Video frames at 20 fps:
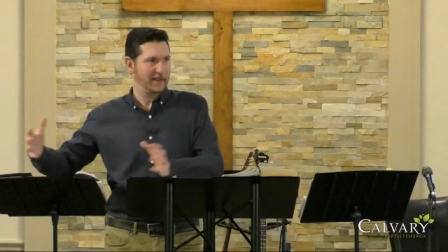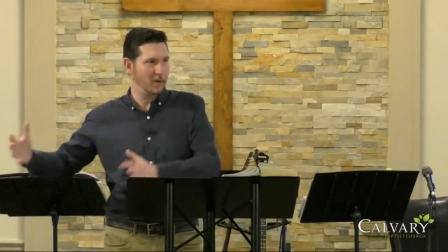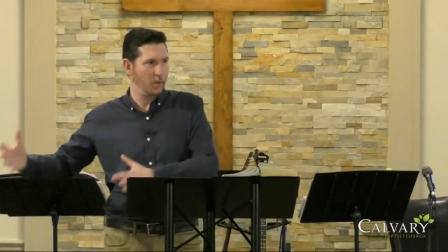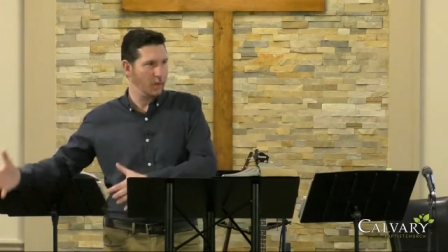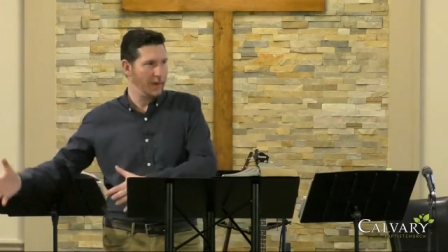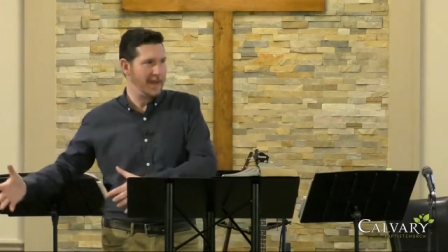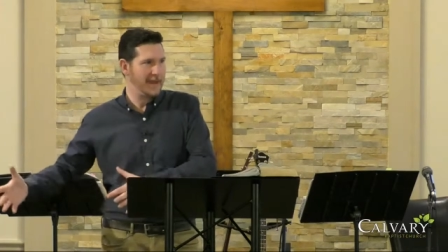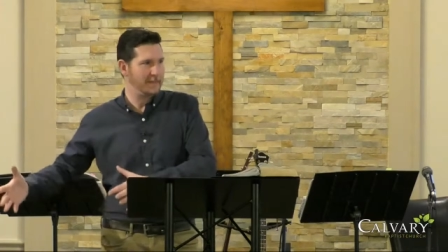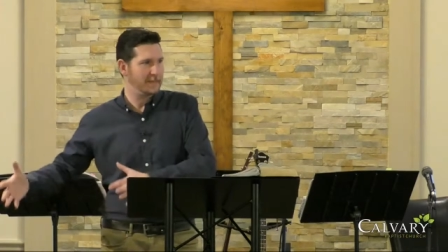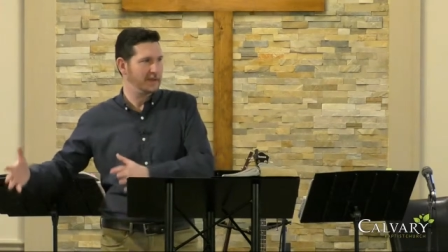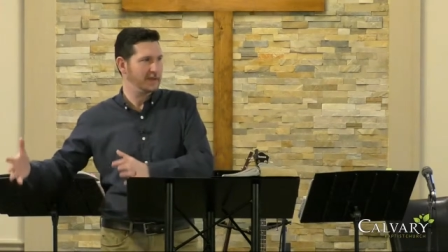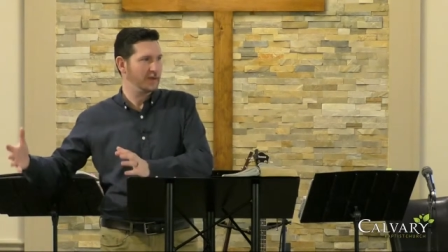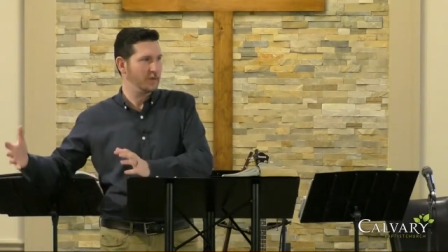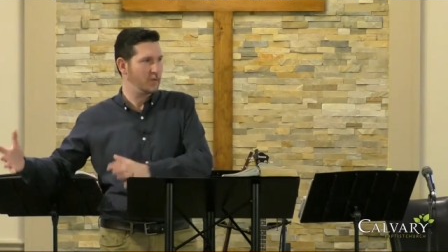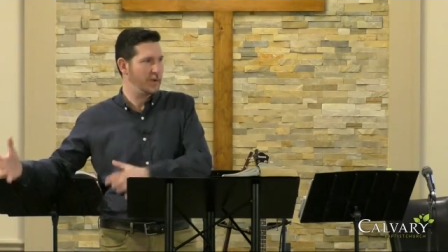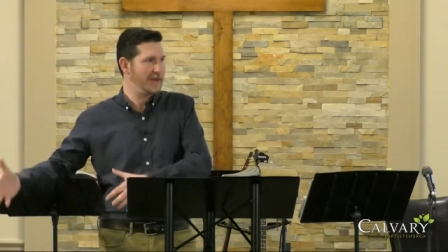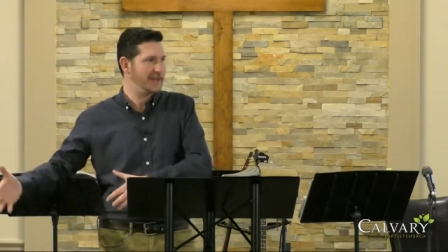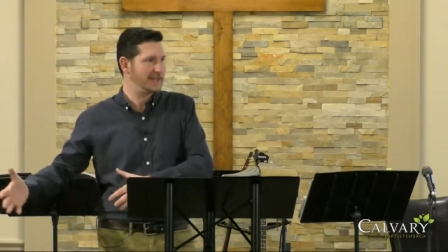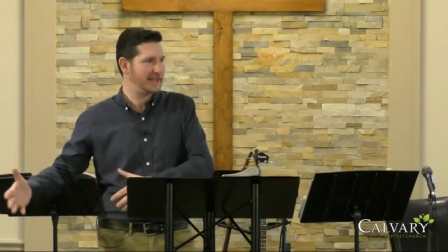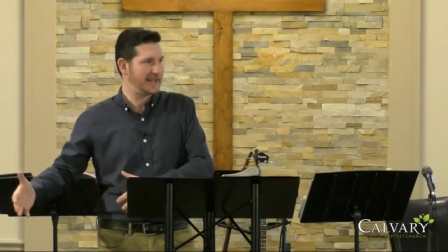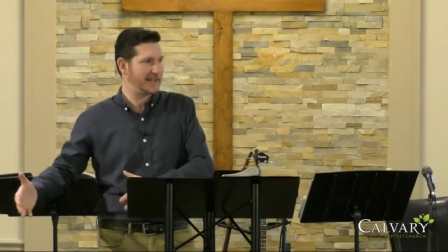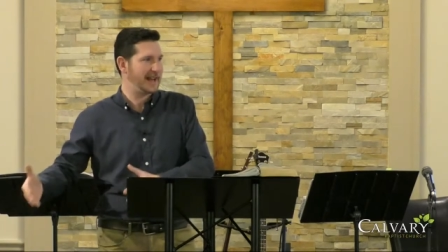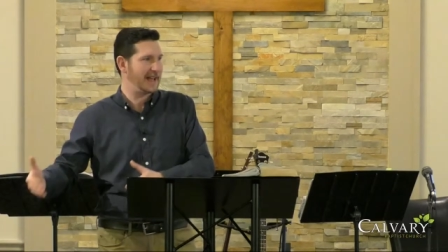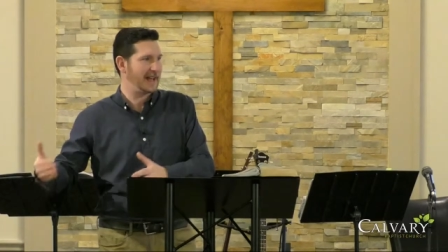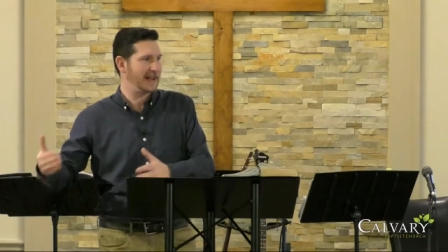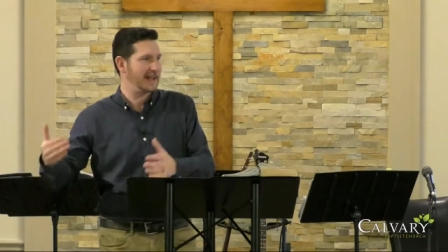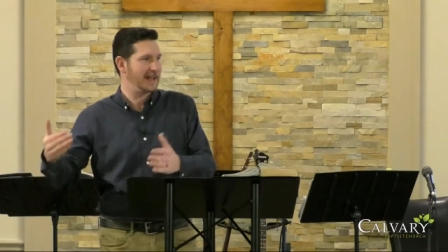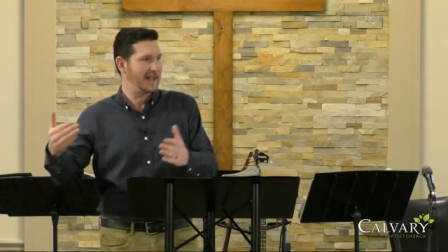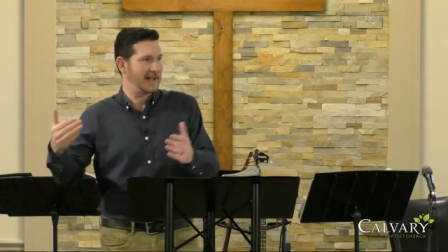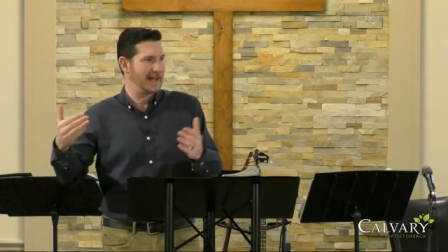the weak, but the weaks
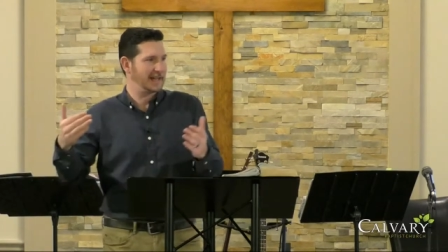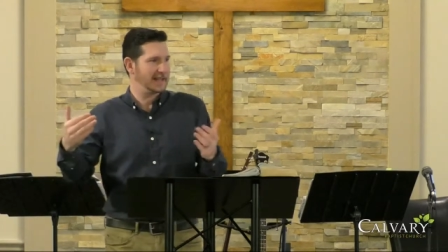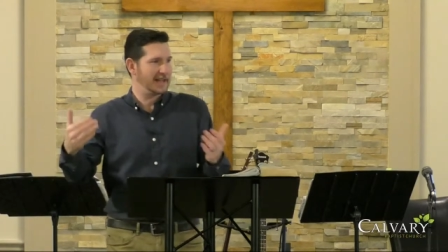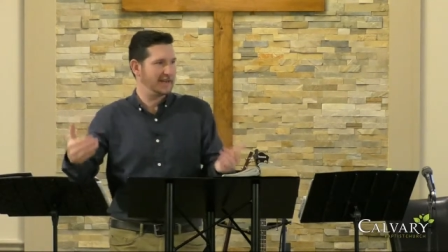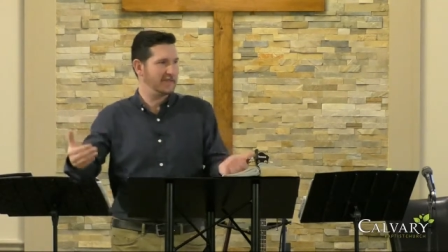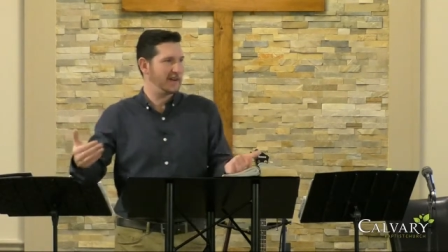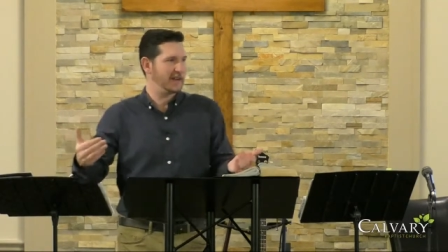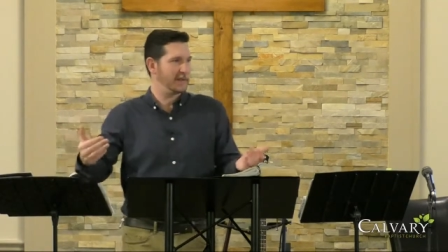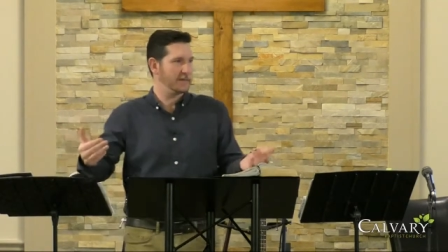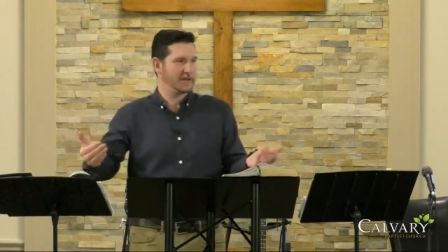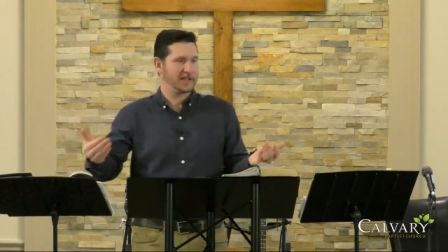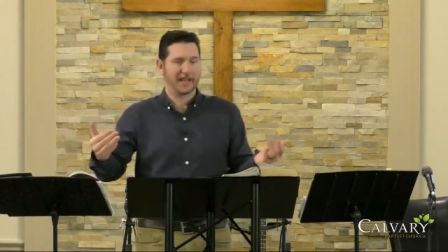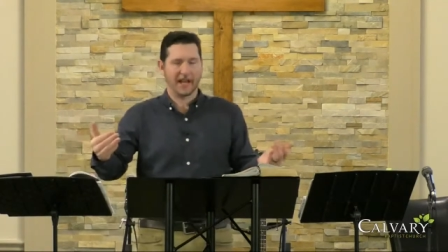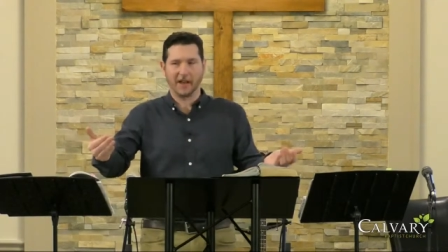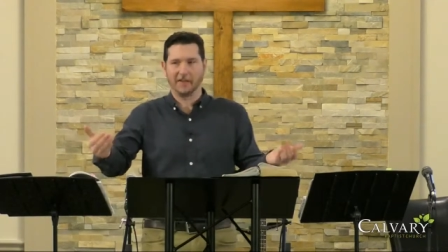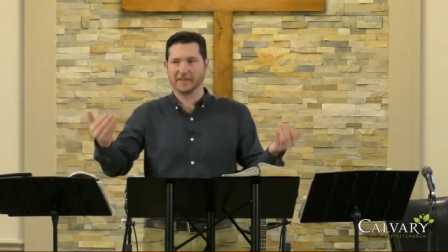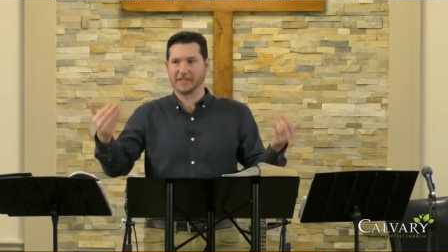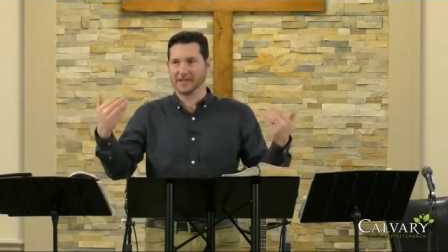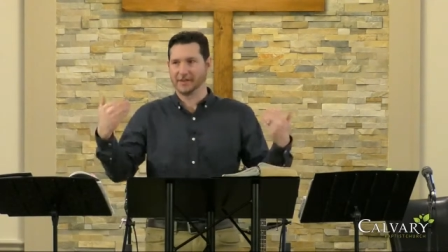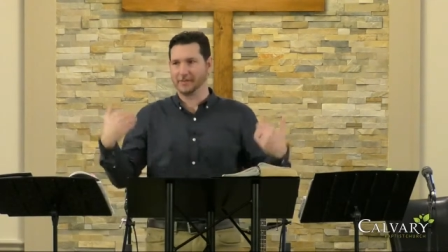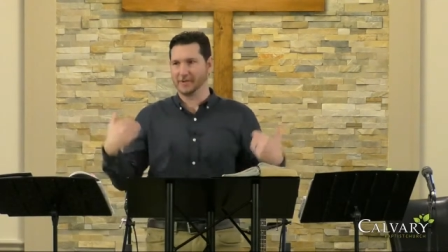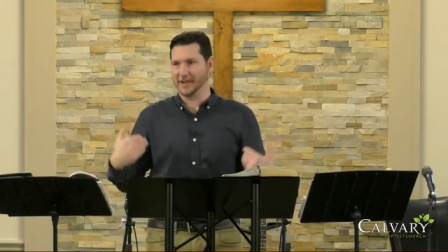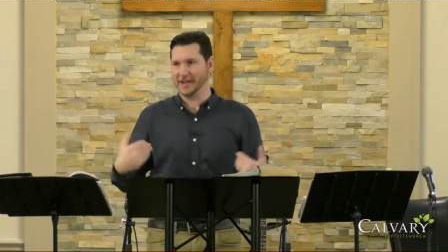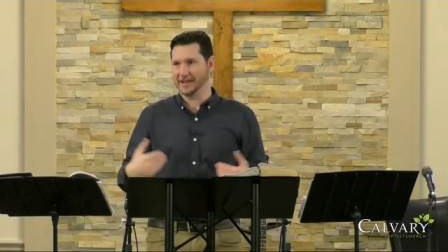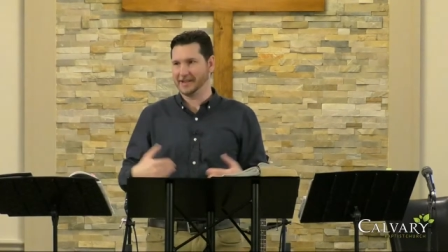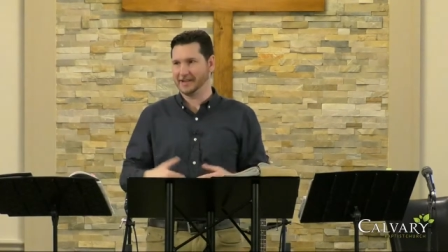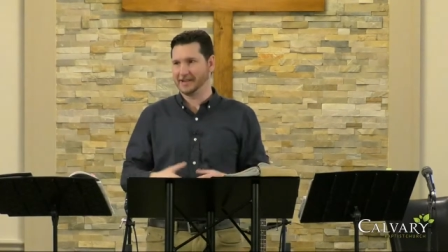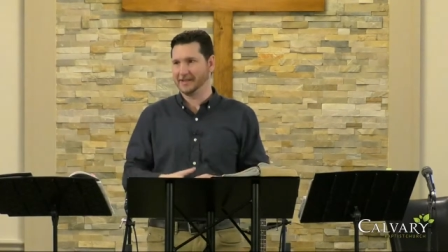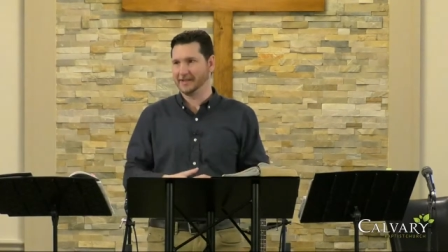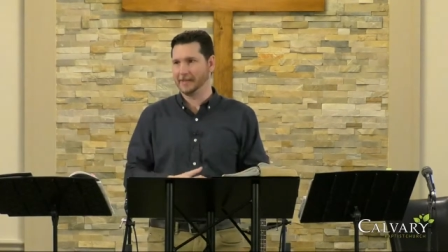cannot identify themselves as weak.